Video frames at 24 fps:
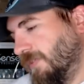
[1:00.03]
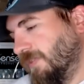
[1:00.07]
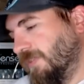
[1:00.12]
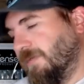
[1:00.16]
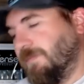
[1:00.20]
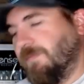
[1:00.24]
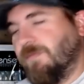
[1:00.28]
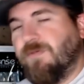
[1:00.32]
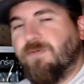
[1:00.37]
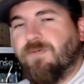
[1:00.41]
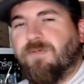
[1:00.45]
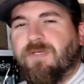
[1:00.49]

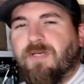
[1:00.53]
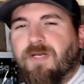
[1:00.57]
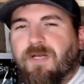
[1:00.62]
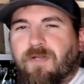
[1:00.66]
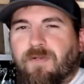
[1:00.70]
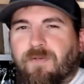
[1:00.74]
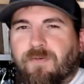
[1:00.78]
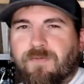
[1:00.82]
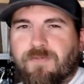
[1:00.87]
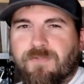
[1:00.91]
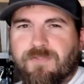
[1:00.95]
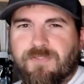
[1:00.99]
some new
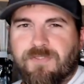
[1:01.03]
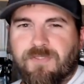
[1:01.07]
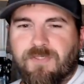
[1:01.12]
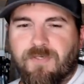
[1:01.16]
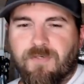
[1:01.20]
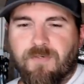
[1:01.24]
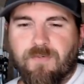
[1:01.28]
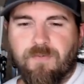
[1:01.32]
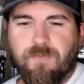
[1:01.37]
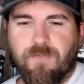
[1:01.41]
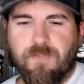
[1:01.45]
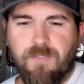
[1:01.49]
colors.
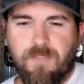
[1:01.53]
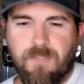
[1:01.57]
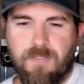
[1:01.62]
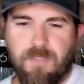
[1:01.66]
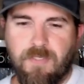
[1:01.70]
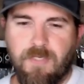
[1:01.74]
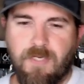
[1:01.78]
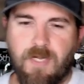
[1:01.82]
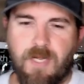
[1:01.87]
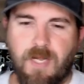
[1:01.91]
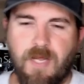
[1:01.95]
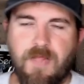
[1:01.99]
So
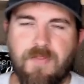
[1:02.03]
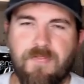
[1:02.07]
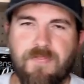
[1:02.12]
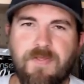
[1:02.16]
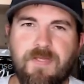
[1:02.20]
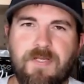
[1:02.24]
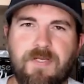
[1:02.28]
I think